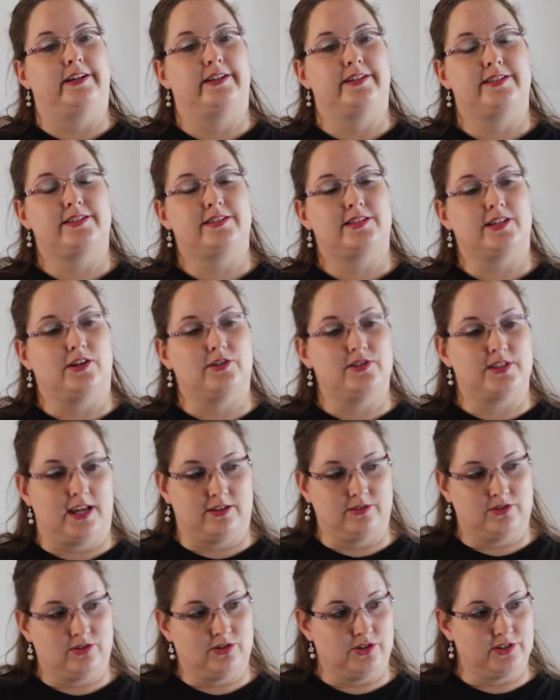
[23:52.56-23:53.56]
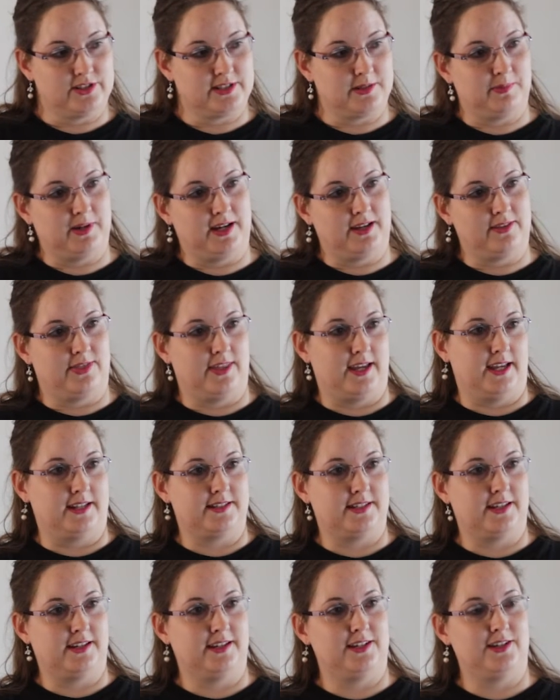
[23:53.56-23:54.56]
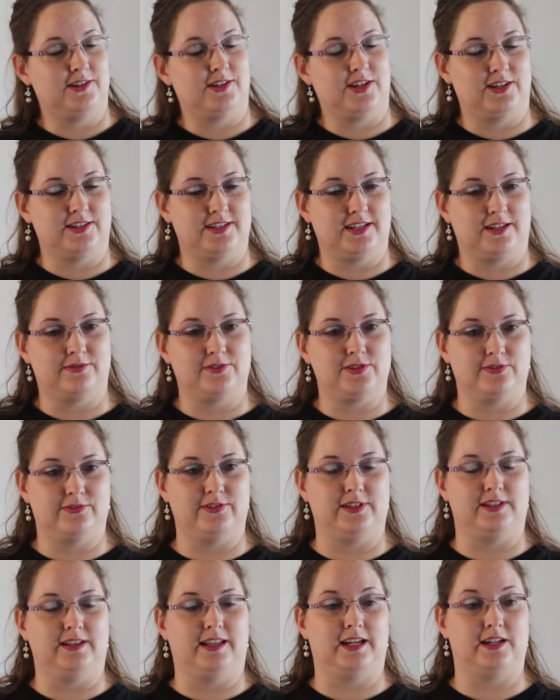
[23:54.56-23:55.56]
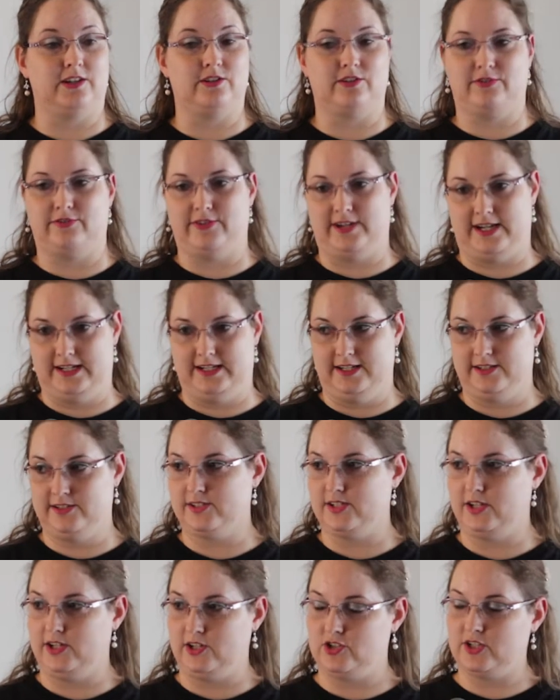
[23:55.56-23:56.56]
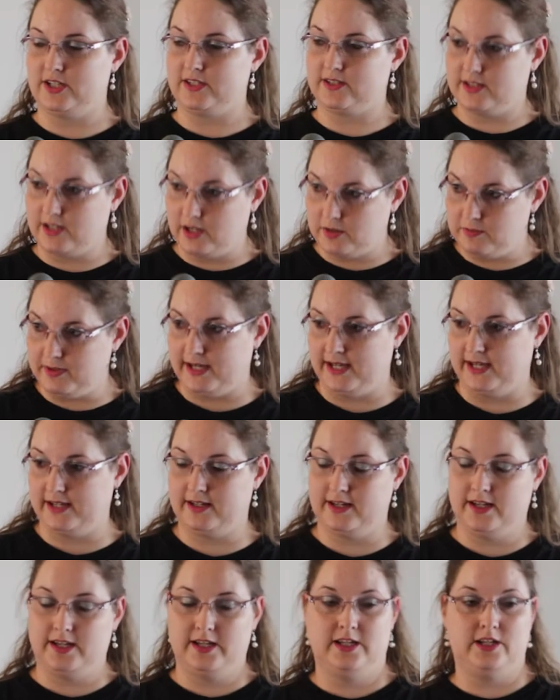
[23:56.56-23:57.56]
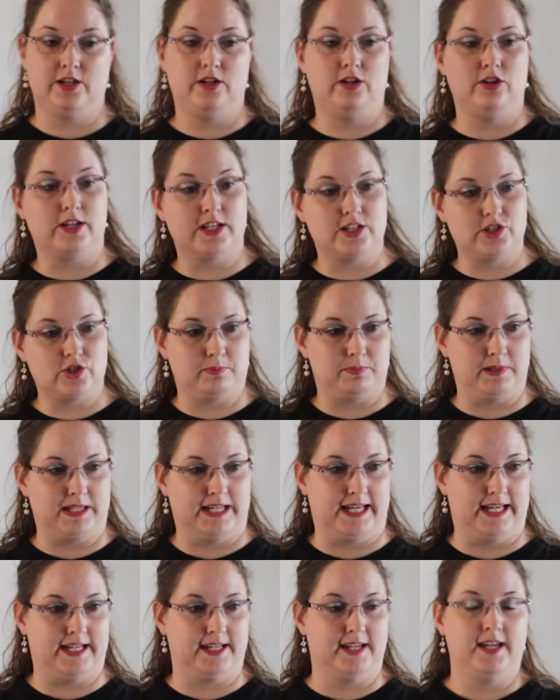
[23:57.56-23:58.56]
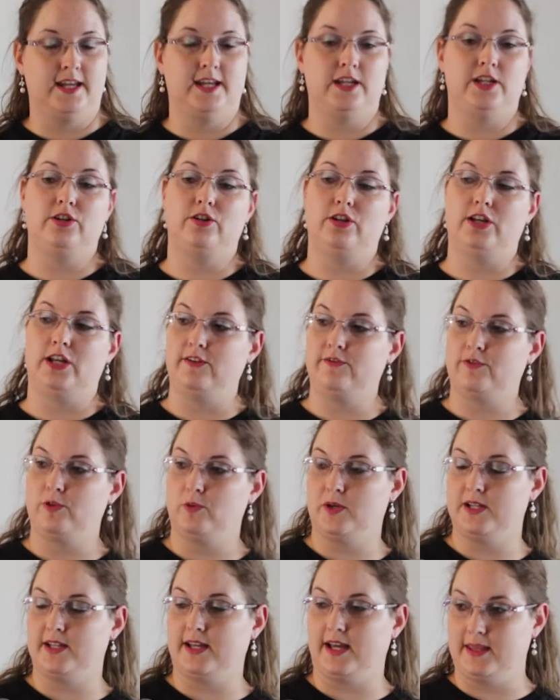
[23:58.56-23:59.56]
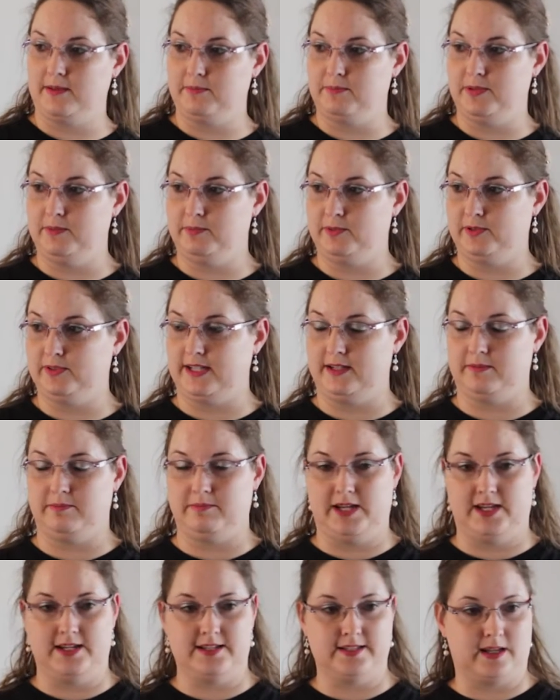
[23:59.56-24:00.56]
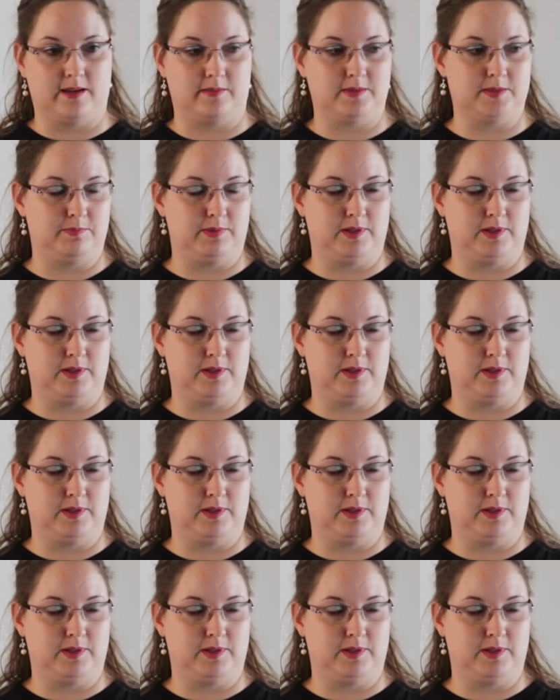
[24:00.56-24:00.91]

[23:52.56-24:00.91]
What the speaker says: so downcast about that. You don't have to feel like you're a failure. So you just go back, you look at your plan, you learn from what other people did. Many times